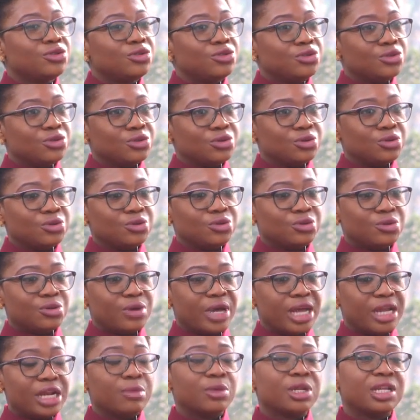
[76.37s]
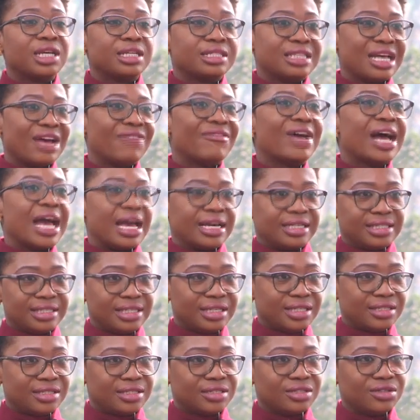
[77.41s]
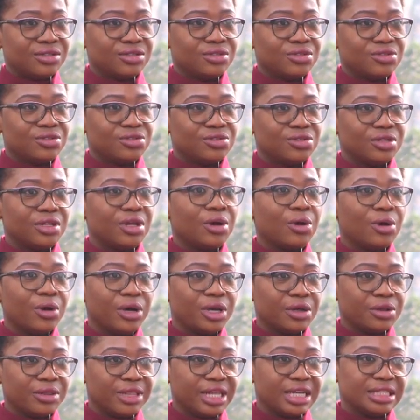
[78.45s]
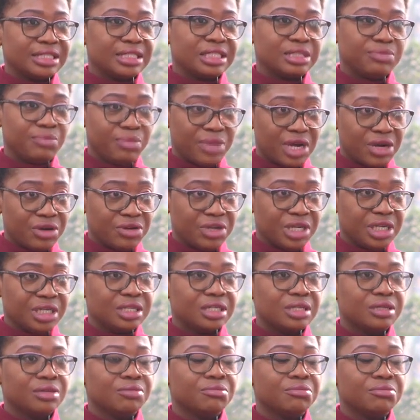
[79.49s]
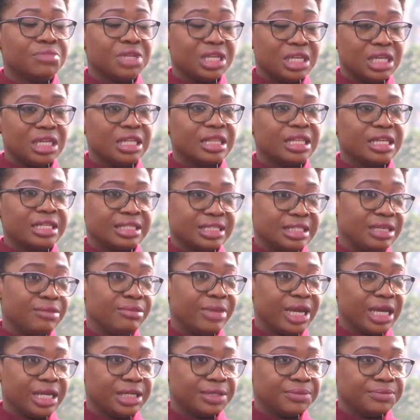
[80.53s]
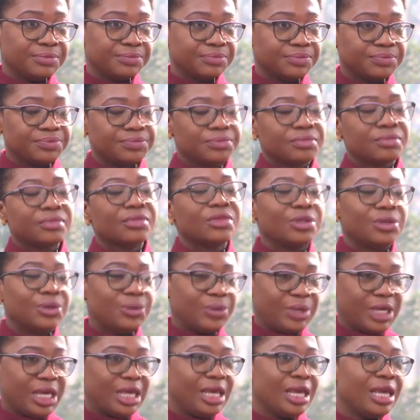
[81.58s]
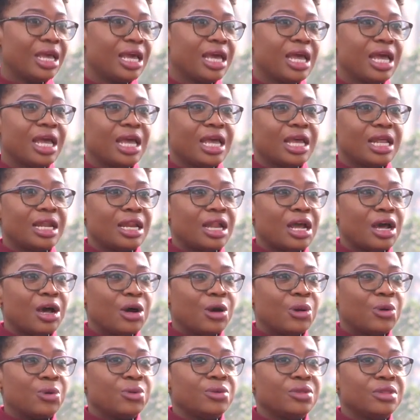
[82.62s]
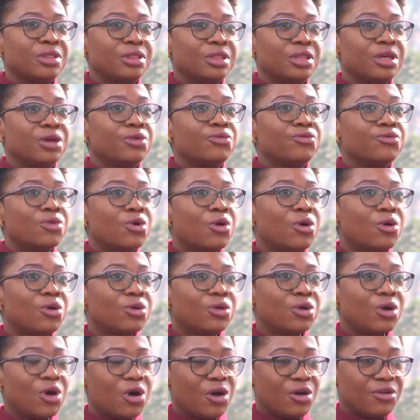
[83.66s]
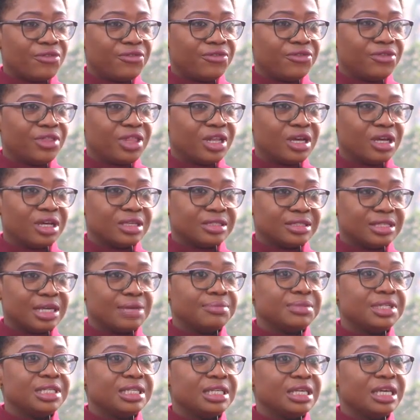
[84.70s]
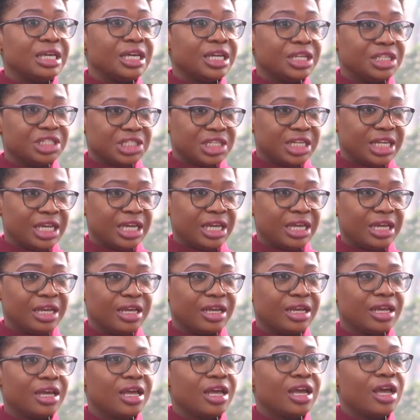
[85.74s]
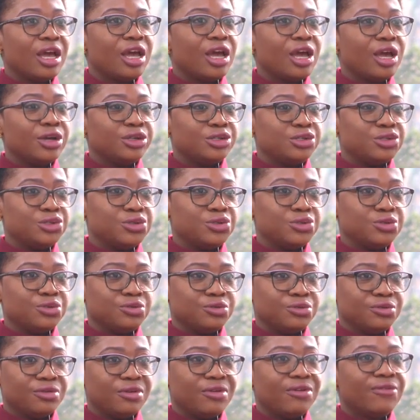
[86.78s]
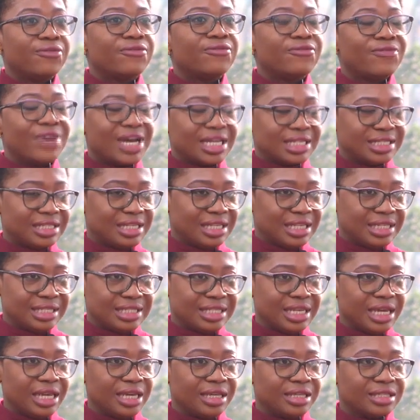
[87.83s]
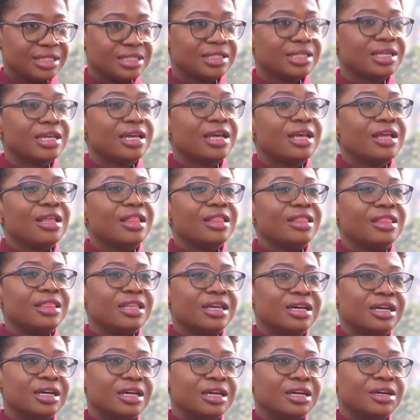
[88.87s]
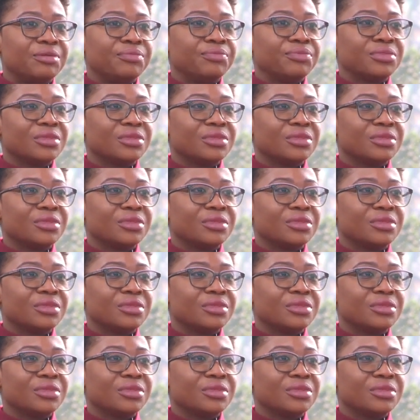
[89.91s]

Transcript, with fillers: to enable us have access to the oil that is buried beneath the seabed. Okay. Okay. Now, the role of the subsea engineer is to facilitate the